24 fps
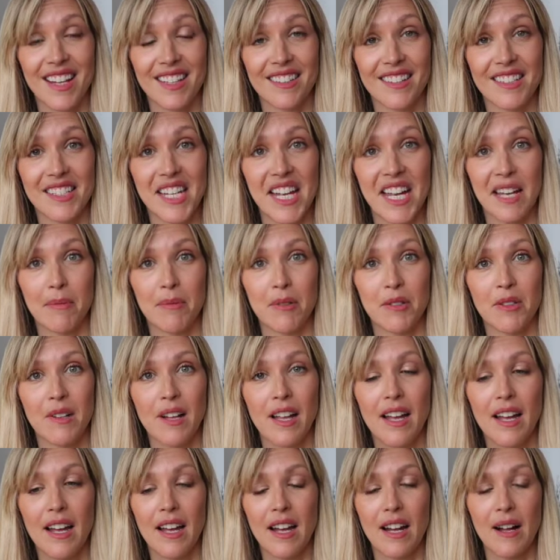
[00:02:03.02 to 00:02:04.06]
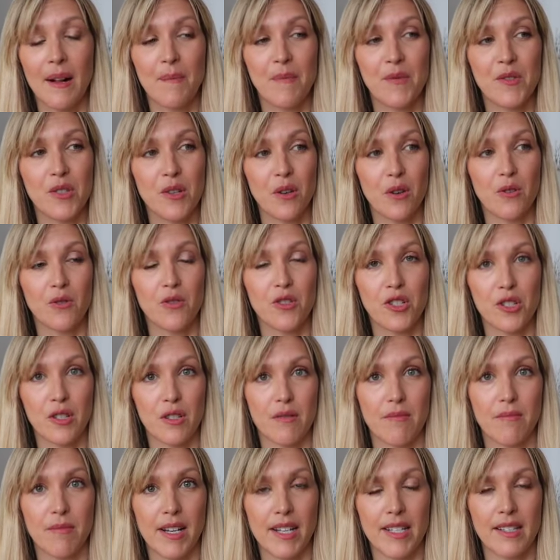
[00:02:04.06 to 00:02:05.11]
at the table. So
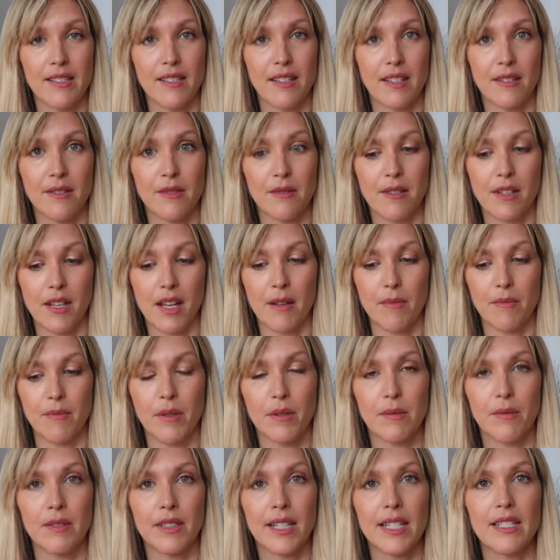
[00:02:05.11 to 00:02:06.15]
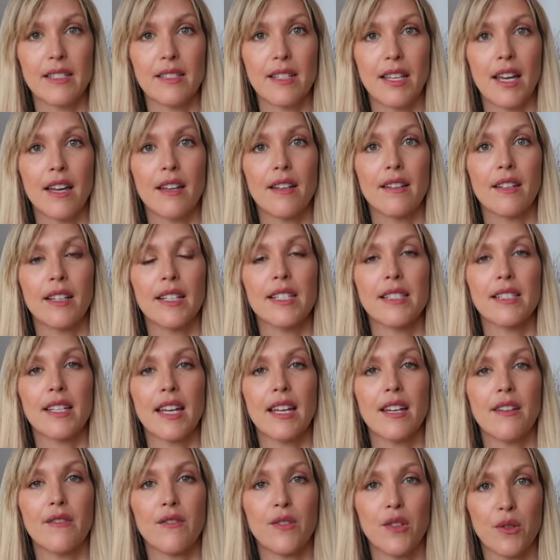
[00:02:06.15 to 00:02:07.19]
I said, okay, well, let's get
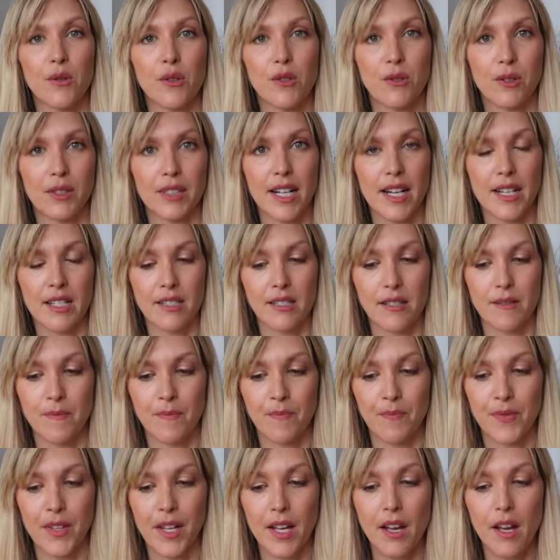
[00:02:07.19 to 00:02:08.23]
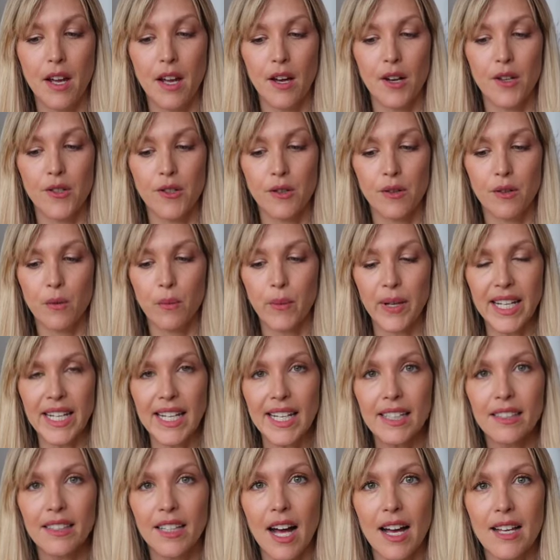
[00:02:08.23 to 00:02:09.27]
you a glass. So the
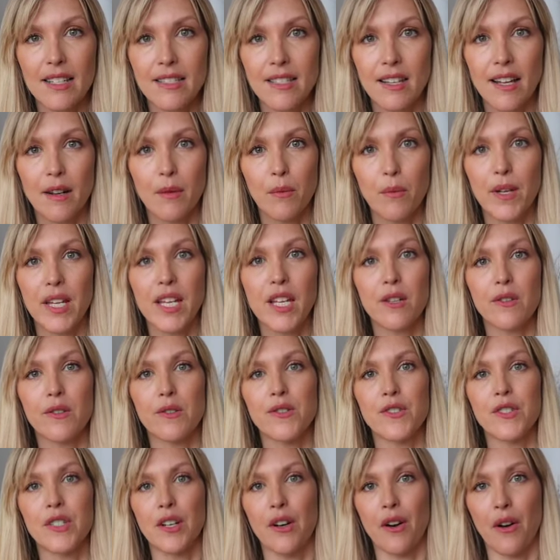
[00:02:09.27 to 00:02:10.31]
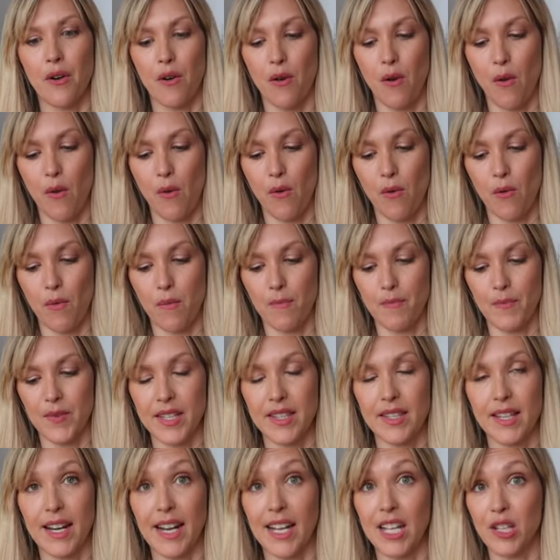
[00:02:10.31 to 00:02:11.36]
weaning glass that we used in our home
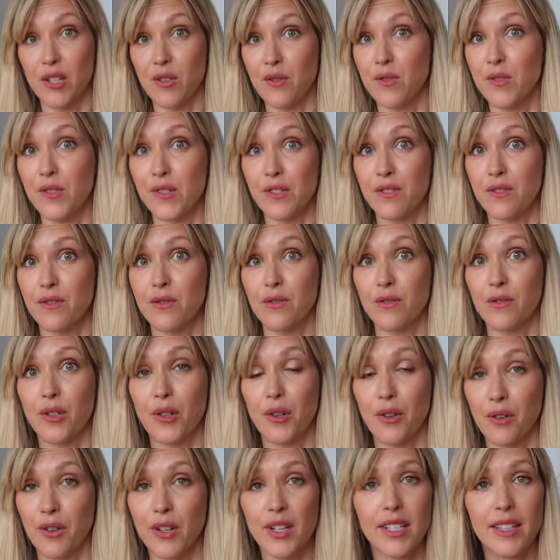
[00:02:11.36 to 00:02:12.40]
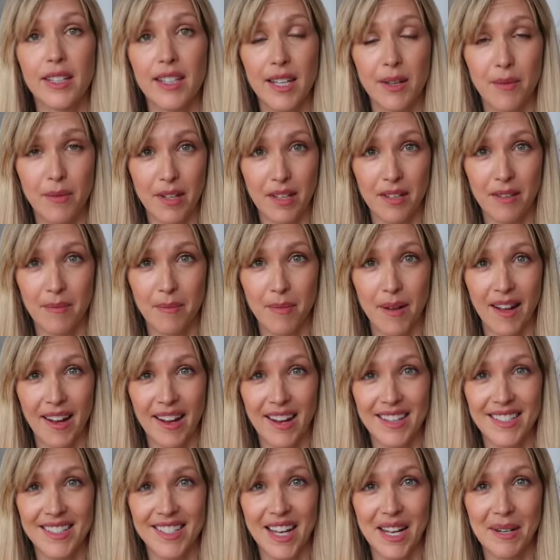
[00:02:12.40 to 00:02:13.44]
and that I use currently with
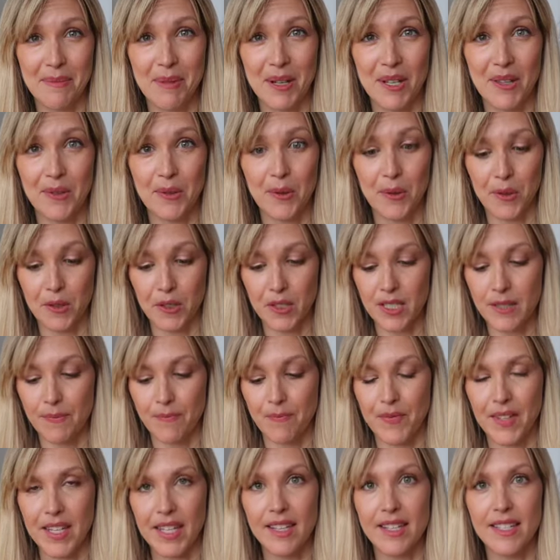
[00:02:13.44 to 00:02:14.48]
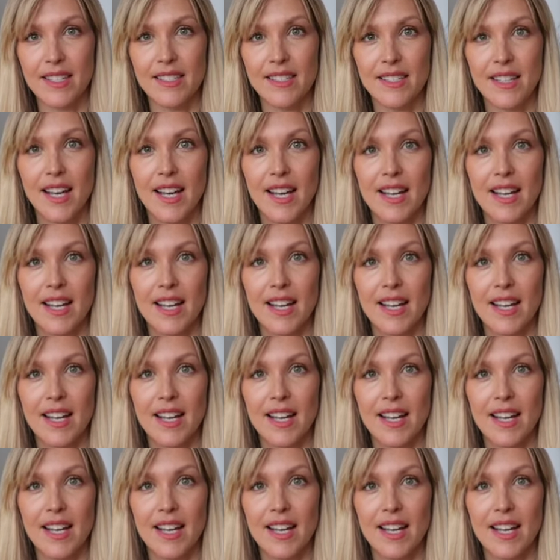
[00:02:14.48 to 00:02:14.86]
my 10-month-old is